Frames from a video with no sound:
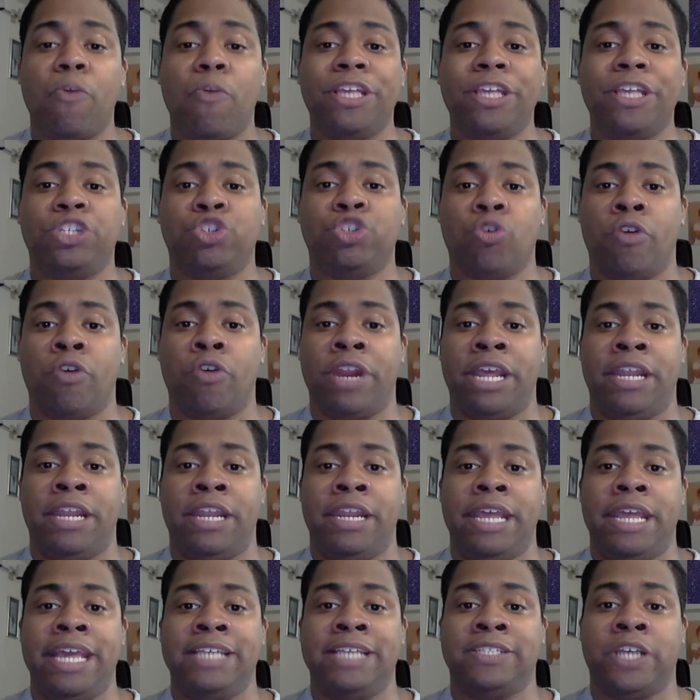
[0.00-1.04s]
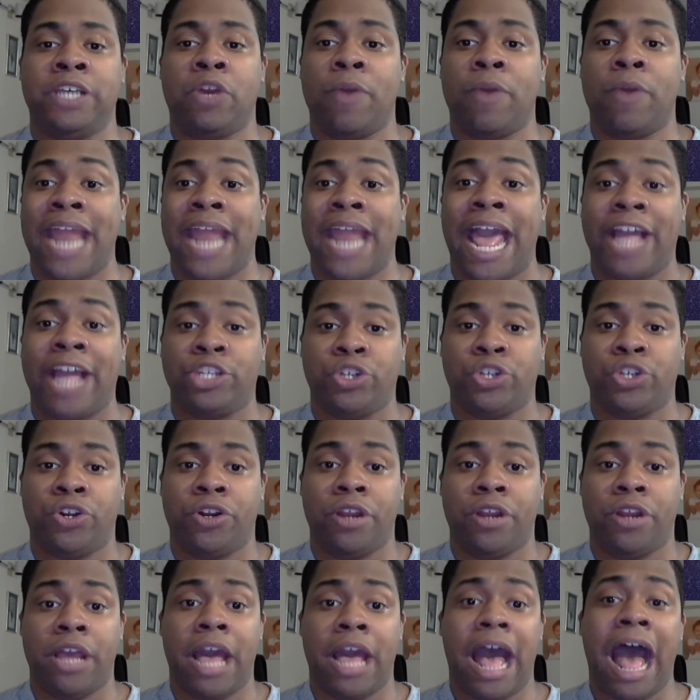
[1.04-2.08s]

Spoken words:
B. Jordan is a great actor.